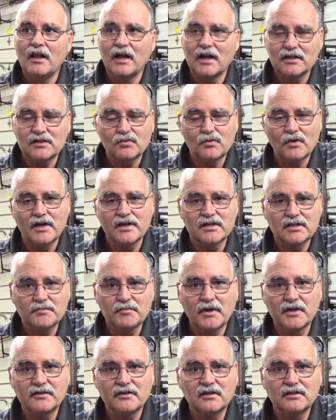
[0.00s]
That's why I
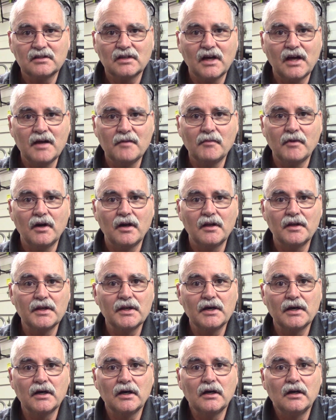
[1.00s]
spent the time on
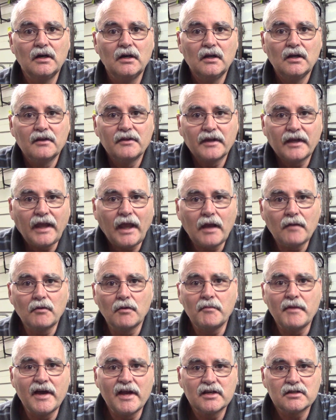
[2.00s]
the
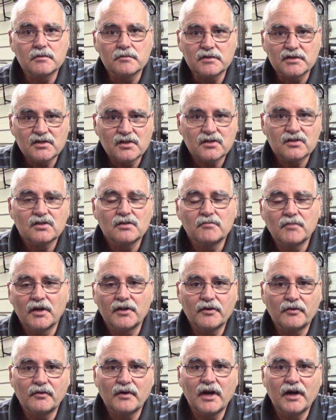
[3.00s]
cable management system
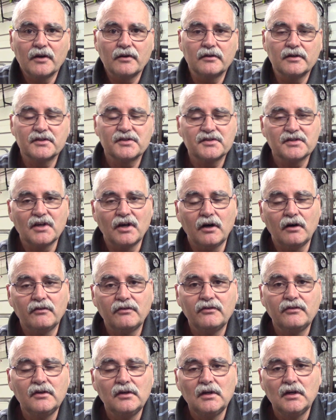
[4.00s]
on the router
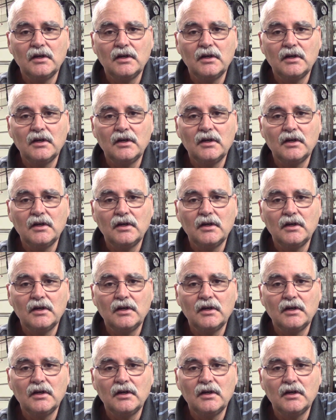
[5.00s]
itself